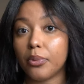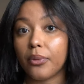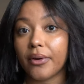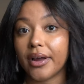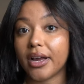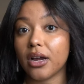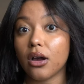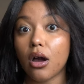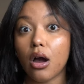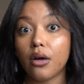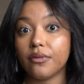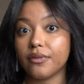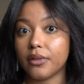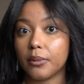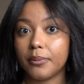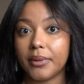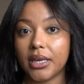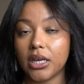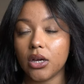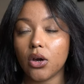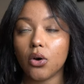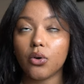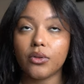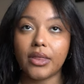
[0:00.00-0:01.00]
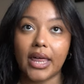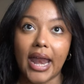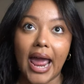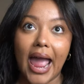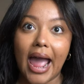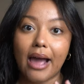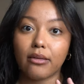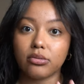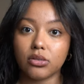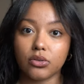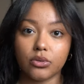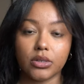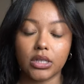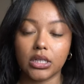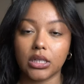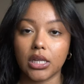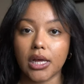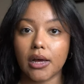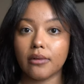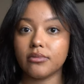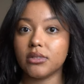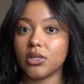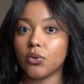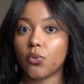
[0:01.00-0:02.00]
a brand called Flamingo that I absolutely
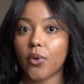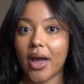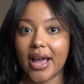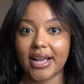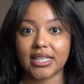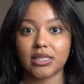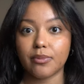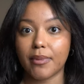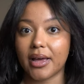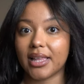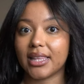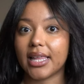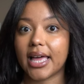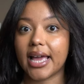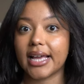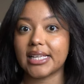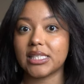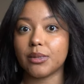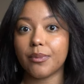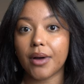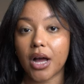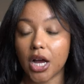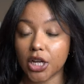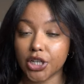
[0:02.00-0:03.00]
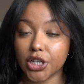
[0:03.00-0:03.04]
love to wax my legs and my